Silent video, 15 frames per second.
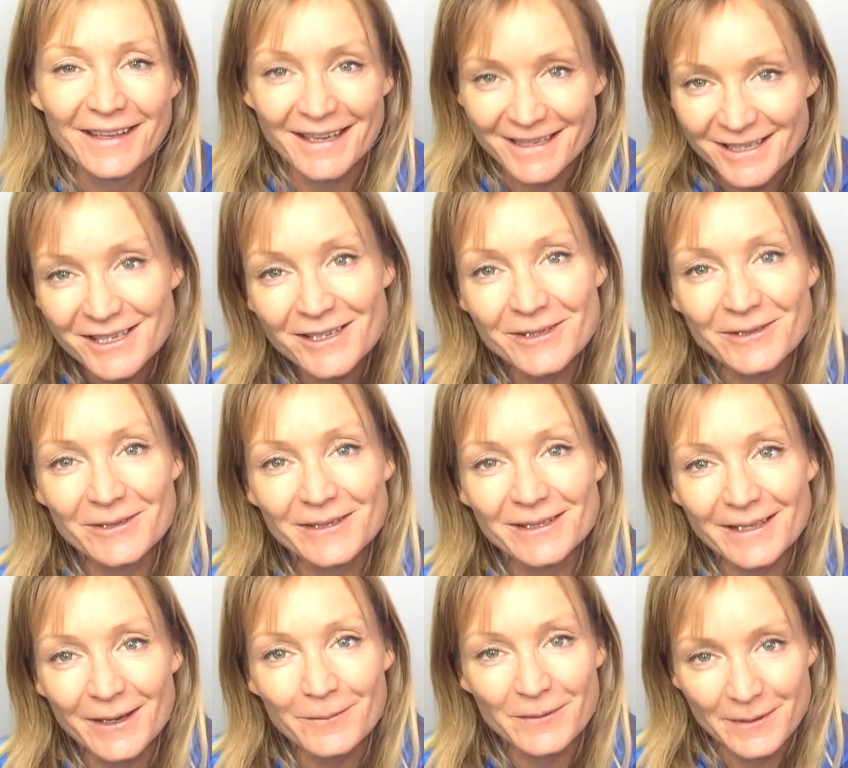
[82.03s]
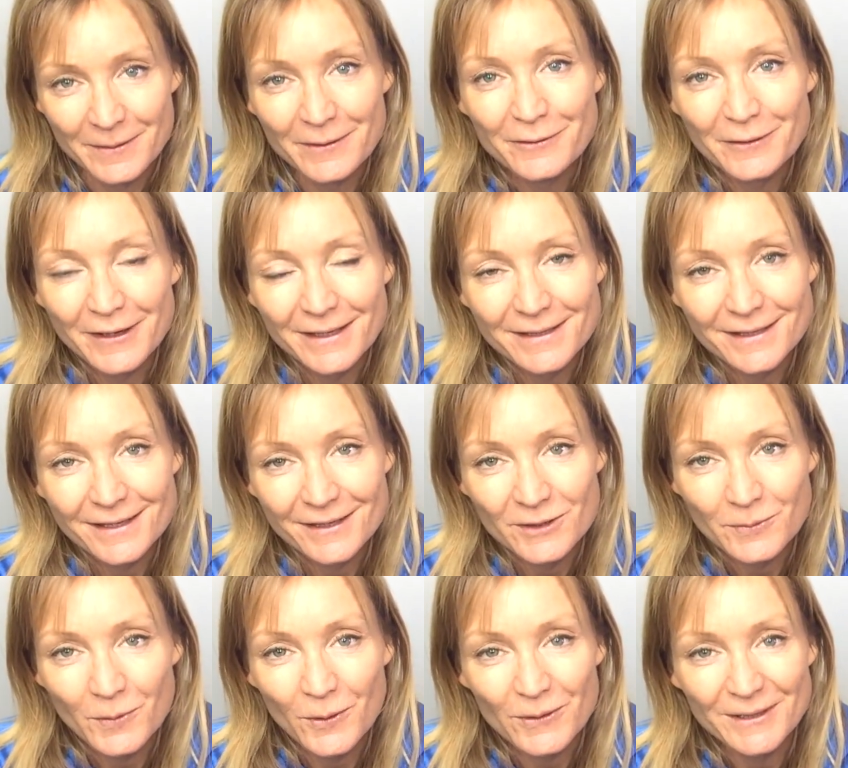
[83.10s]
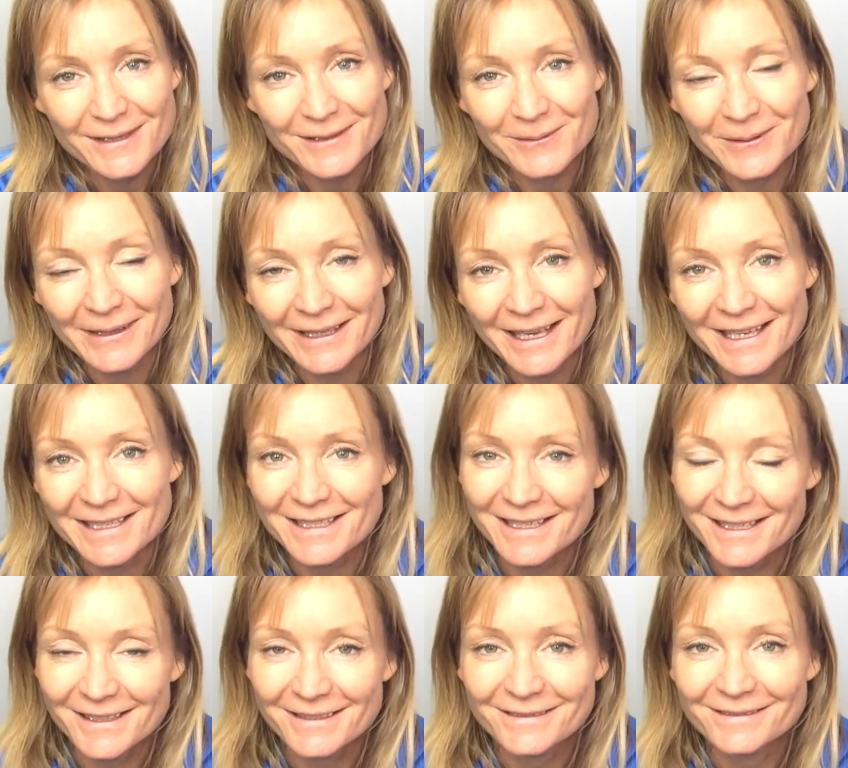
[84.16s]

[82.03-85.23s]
the issues that women face in sports in 2018.